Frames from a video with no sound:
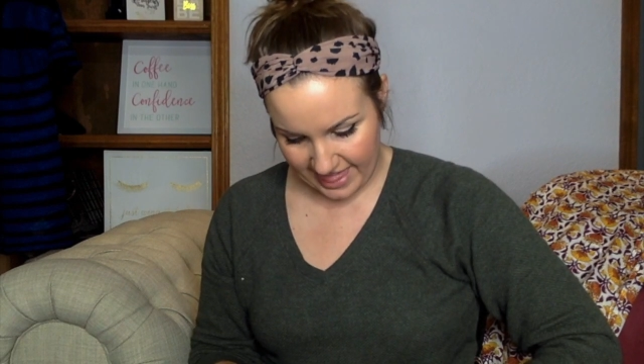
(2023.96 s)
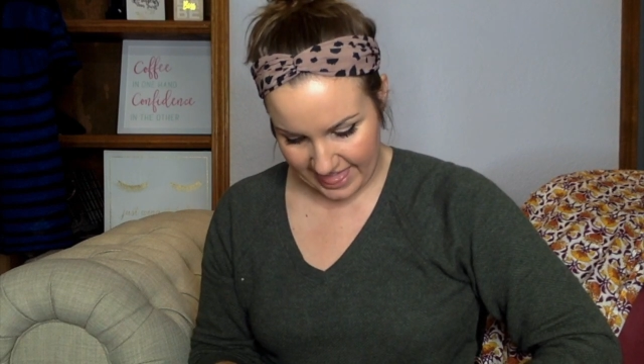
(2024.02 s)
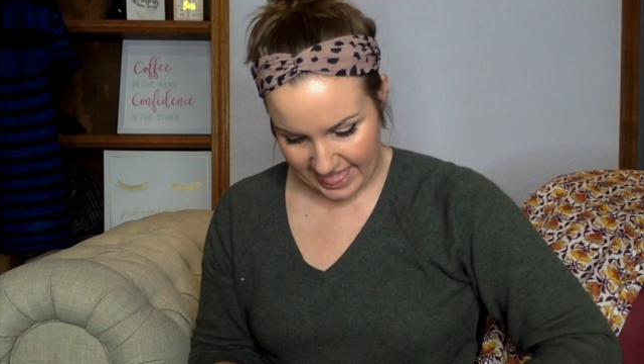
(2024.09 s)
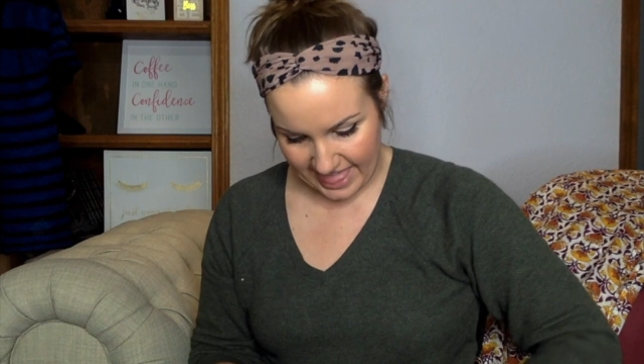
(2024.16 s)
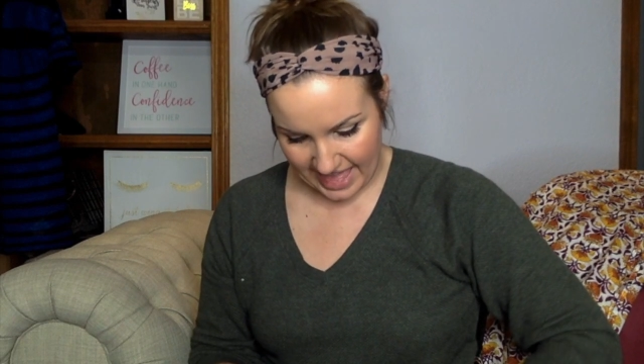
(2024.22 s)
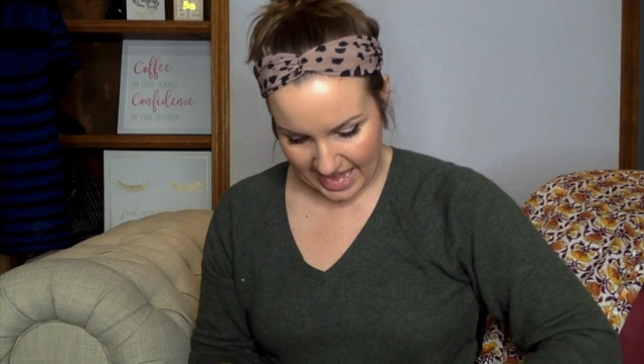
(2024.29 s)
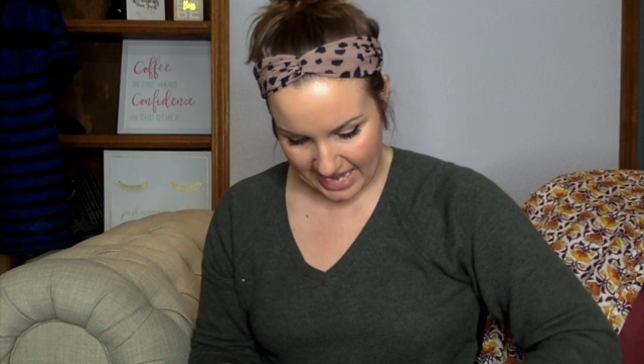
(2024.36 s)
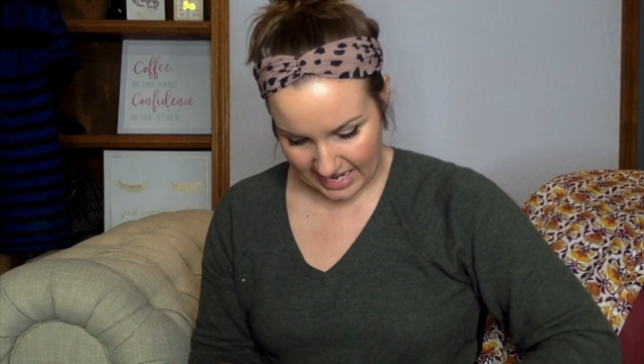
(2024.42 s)

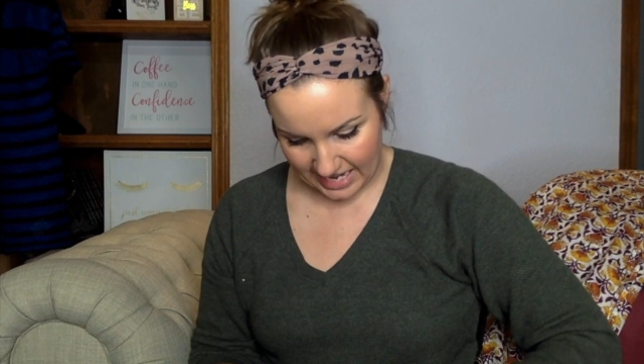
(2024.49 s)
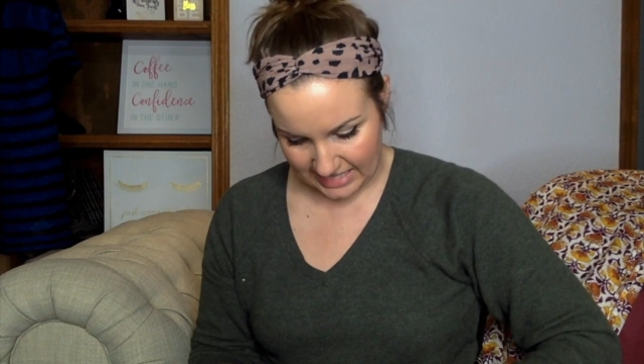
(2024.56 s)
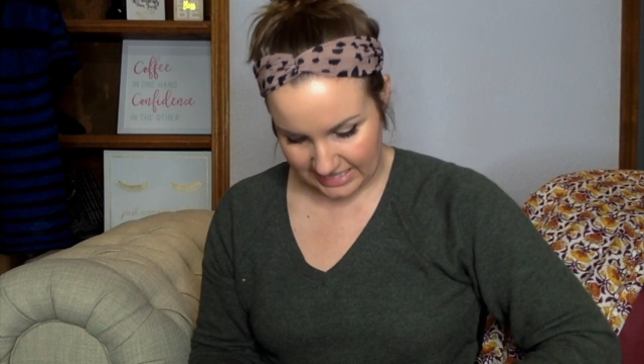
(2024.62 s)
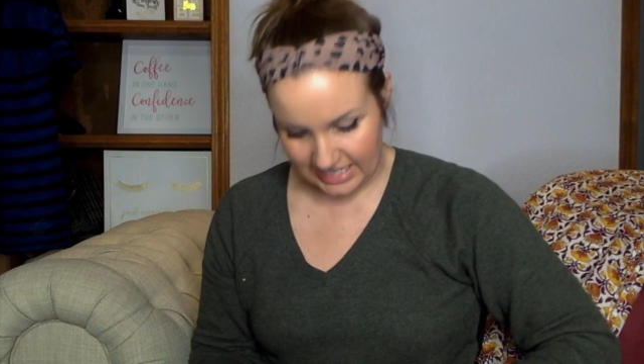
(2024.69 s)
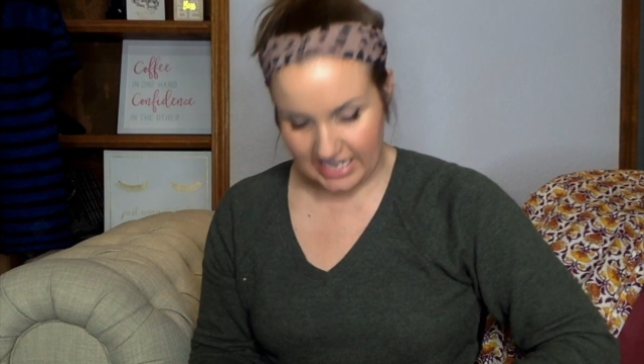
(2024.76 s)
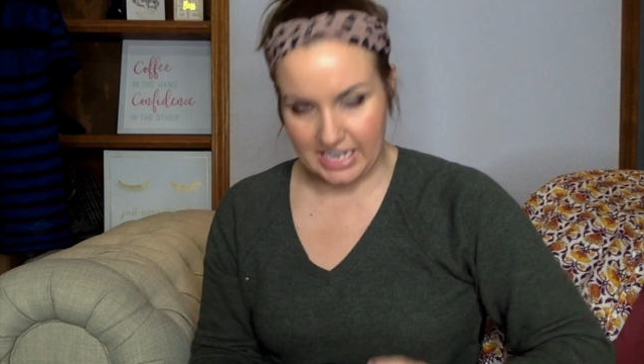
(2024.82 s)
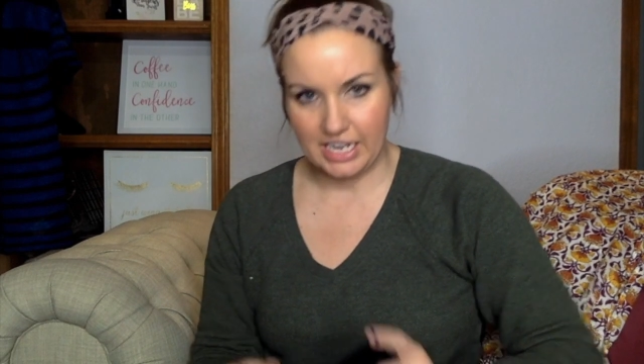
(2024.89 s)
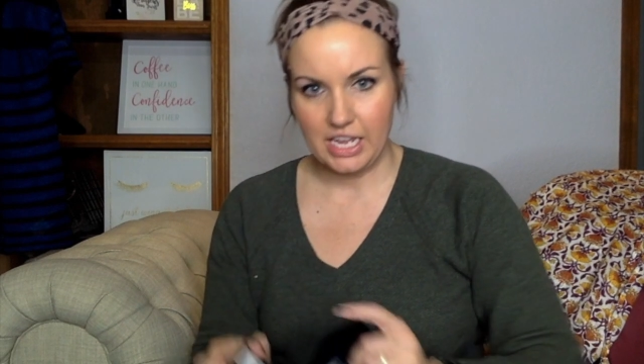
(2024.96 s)
that I
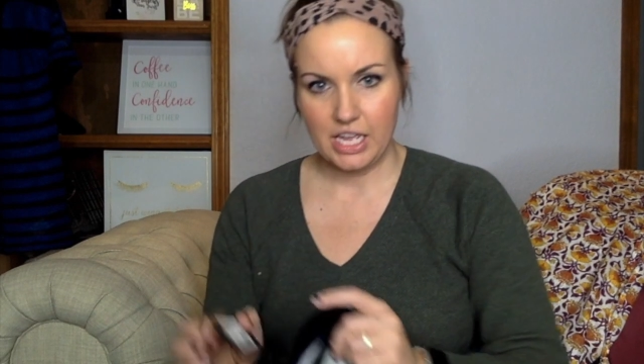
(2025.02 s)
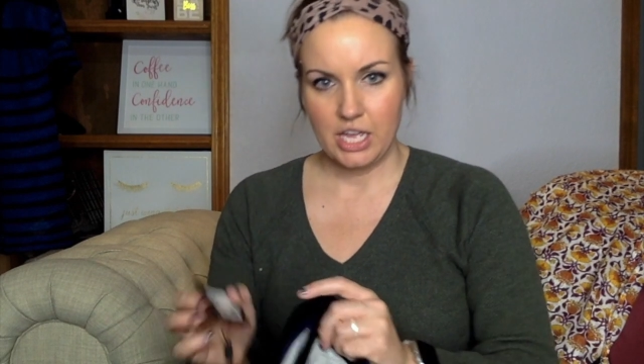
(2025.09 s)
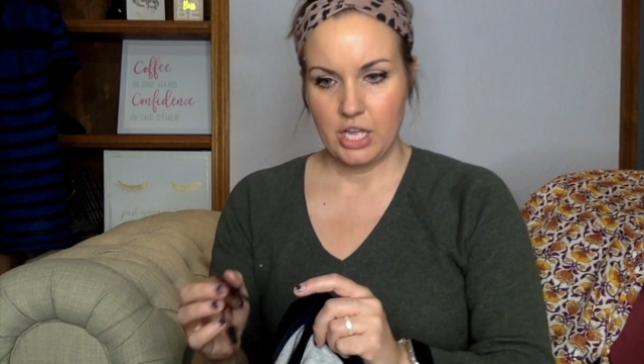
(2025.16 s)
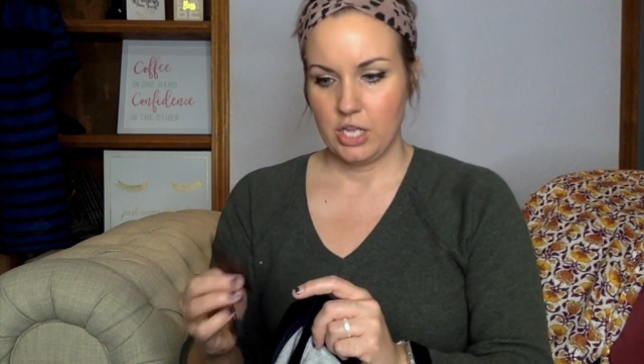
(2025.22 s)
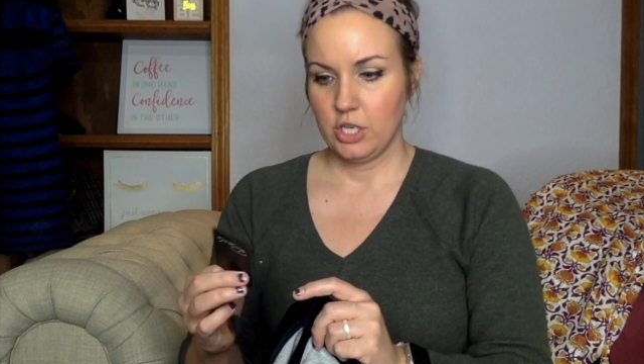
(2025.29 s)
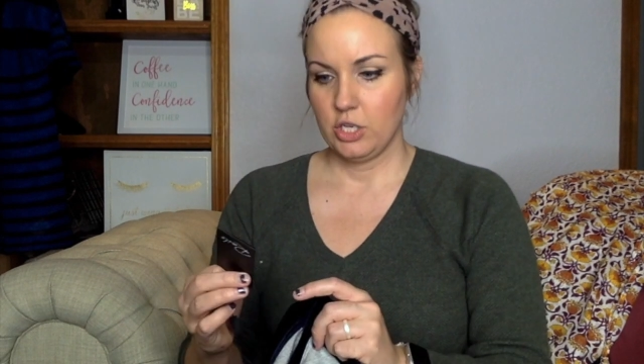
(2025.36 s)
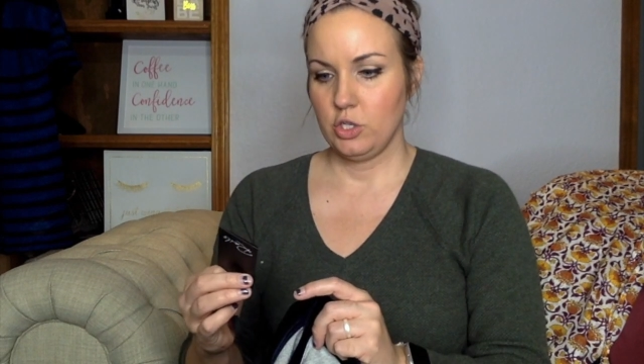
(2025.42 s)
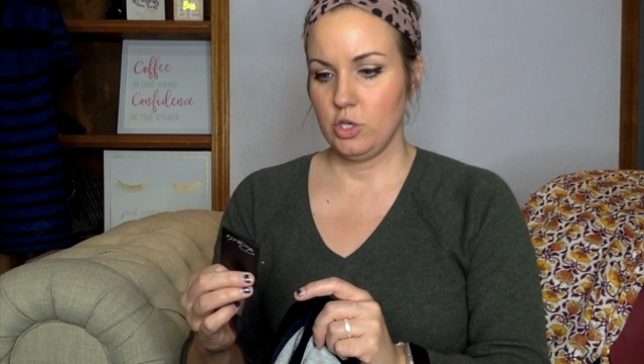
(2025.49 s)
did.
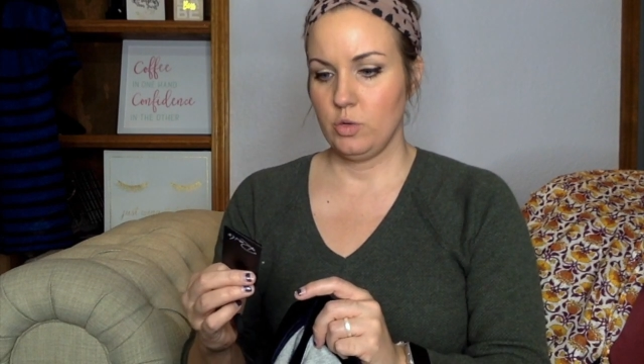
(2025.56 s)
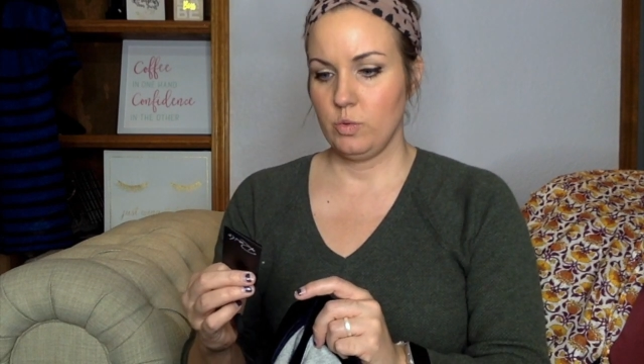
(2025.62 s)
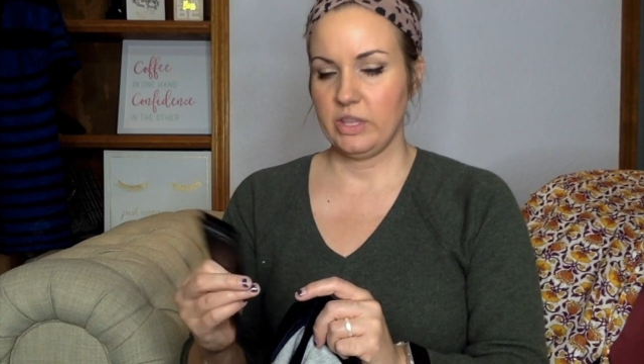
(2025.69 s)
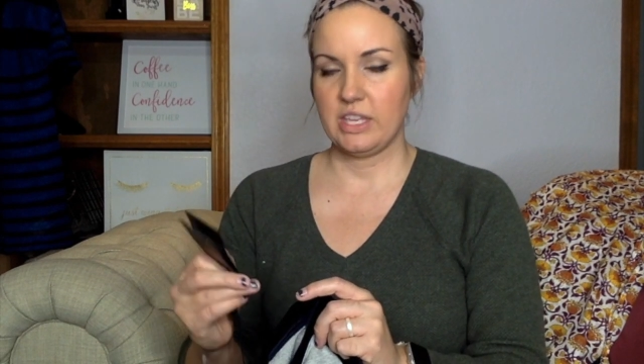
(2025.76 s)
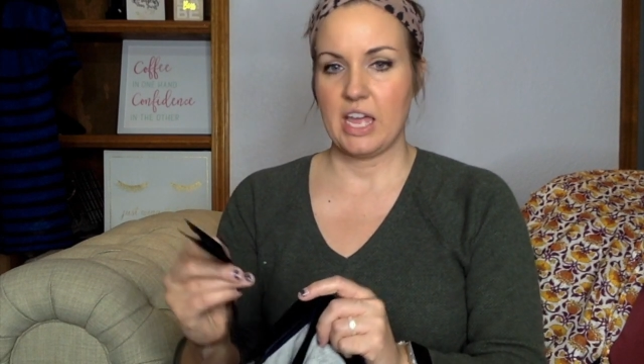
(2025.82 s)
New with